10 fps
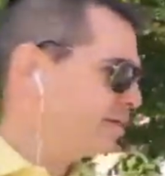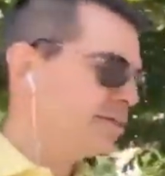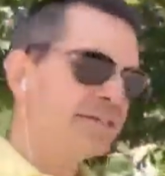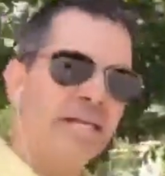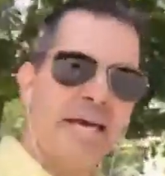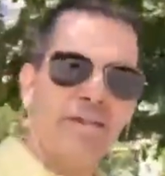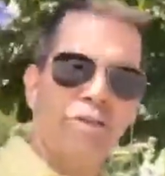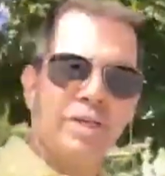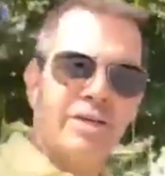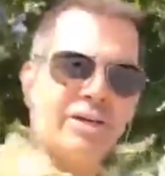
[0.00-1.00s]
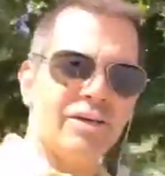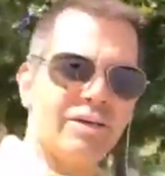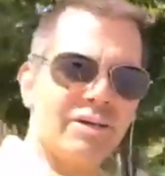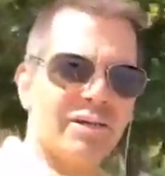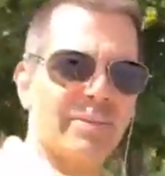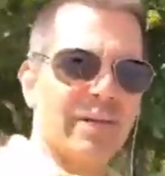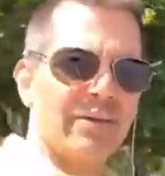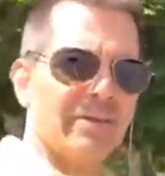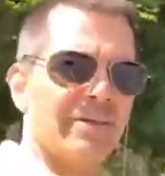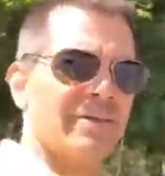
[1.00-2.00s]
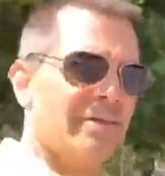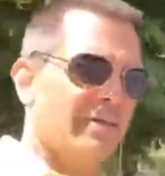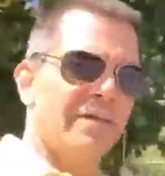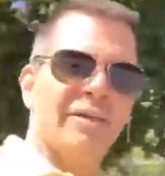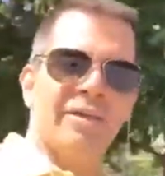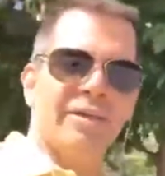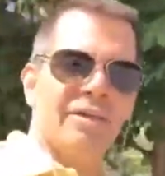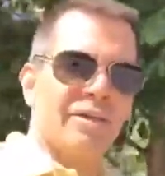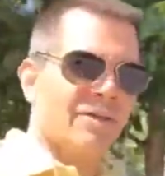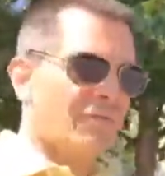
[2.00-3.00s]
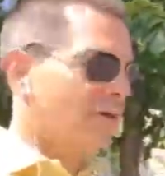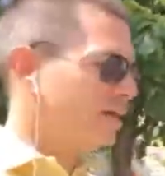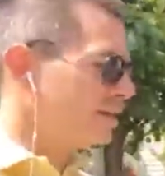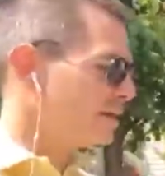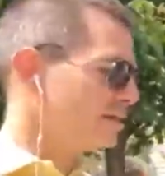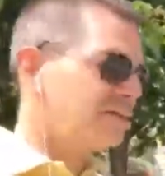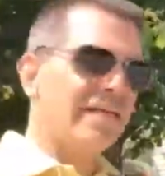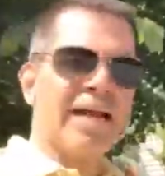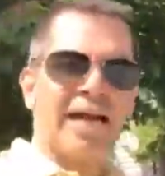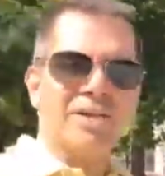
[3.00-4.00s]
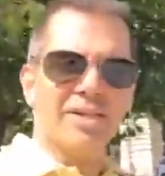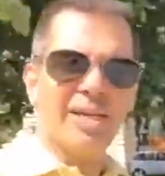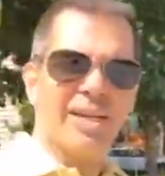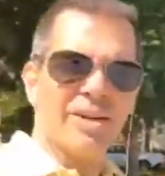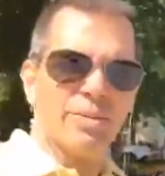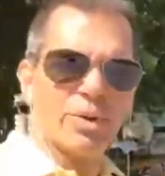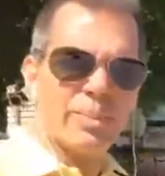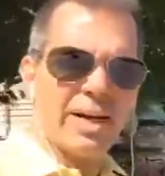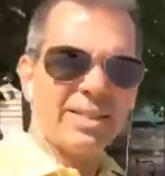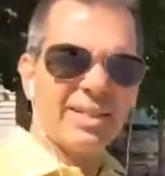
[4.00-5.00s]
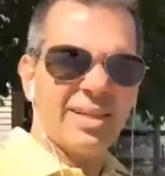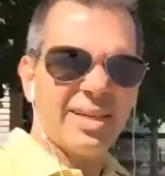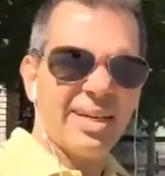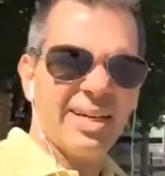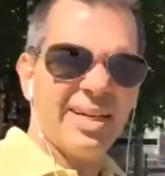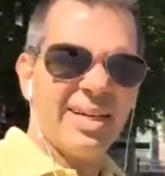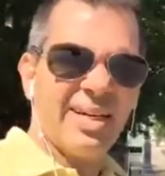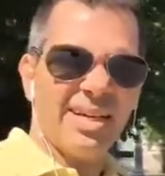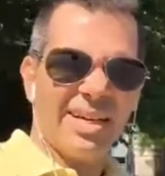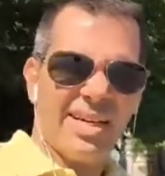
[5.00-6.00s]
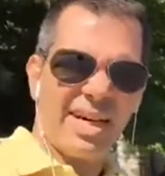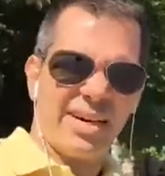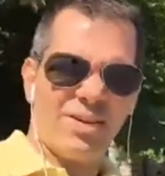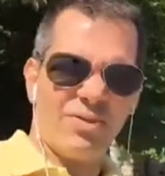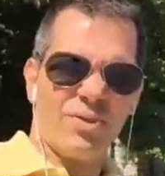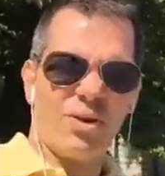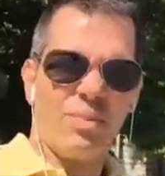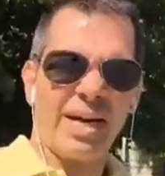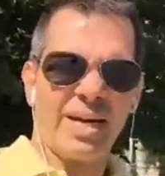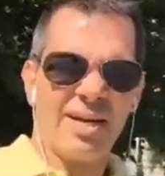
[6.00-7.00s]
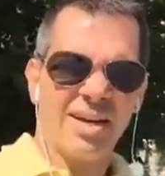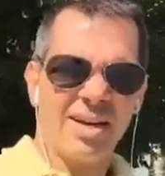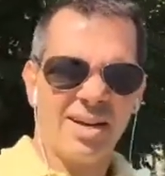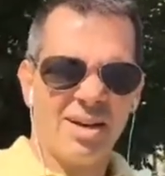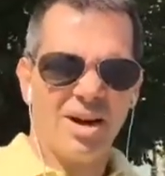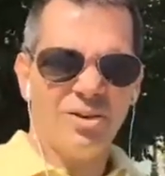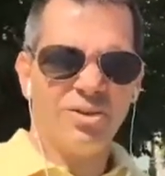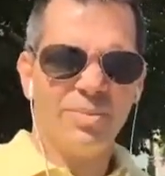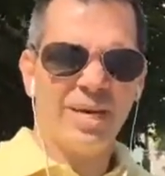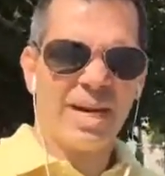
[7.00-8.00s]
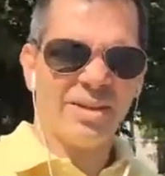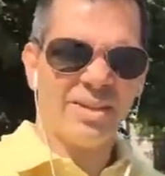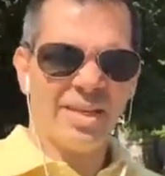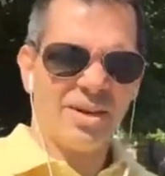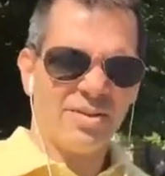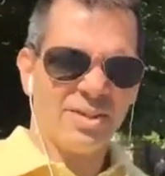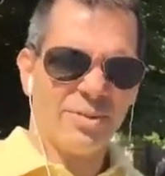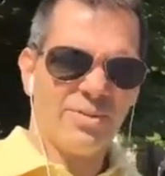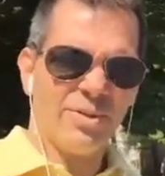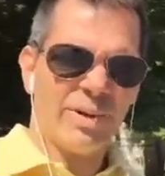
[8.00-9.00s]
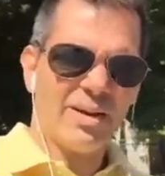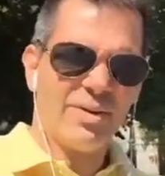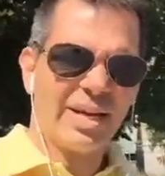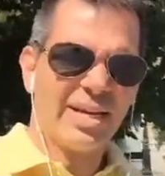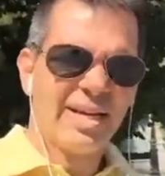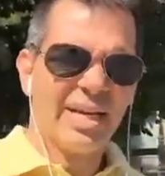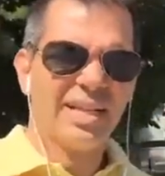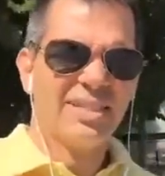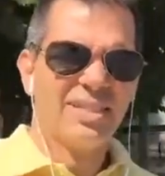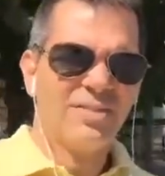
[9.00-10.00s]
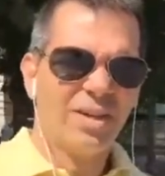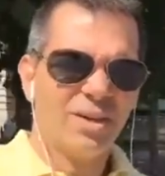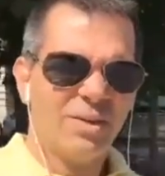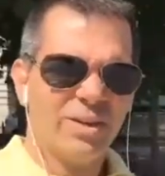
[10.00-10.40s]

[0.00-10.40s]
statue here to come out, and funny thing to see actually here in Budapest. I don't know, for all my countrymen out there, some of you might recognize this fellow.